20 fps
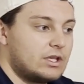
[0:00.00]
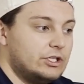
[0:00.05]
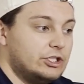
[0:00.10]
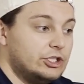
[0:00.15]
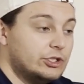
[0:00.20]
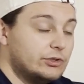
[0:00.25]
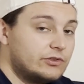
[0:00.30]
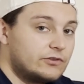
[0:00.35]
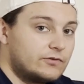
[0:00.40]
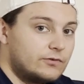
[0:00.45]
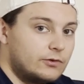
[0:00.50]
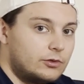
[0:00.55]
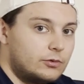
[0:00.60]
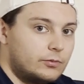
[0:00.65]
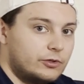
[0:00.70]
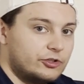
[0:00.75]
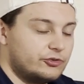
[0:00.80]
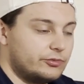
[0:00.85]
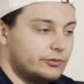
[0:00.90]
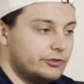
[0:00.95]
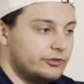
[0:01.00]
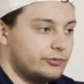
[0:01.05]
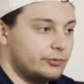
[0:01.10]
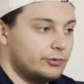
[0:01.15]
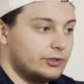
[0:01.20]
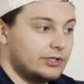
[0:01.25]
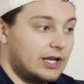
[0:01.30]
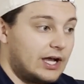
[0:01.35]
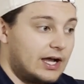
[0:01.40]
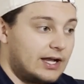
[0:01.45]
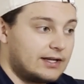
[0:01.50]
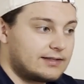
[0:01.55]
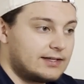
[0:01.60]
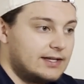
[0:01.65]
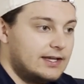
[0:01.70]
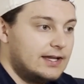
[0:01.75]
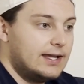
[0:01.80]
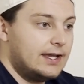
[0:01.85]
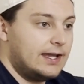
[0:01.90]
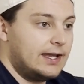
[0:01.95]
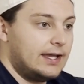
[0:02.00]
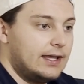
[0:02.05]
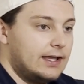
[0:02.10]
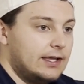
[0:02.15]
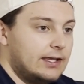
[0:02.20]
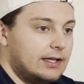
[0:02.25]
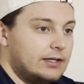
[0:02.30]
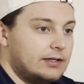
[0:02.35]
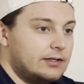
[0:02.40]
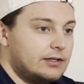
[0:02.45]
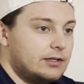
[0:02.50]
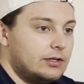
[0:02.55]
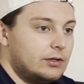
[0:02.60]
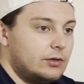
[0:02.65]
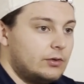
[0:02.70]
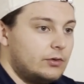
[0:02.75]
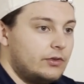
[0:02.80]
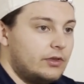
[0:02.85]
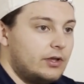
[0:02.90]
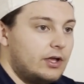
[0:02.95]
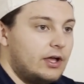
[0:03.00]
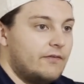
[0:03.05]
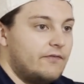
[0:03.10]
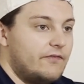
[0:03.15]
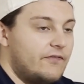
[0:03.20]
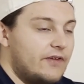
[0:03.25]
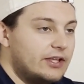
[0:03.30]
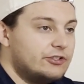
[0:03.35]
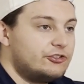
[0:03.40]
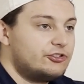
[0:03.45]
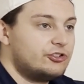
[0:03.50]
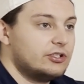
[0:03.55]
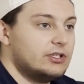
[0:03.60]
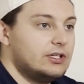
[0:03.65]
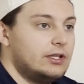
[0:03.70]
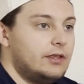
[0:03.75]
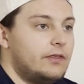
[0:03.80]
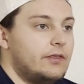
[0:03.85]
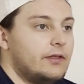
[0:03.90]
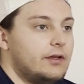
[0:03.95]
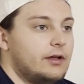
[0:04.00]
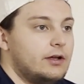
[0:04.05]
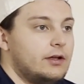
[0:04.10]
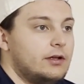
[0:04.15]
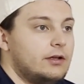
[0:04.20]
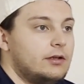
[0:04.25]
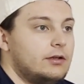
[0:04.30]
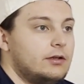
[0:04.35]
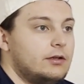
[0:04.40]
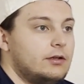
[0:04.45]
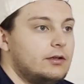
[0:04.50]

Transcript: useful, which ones were not, and eventually the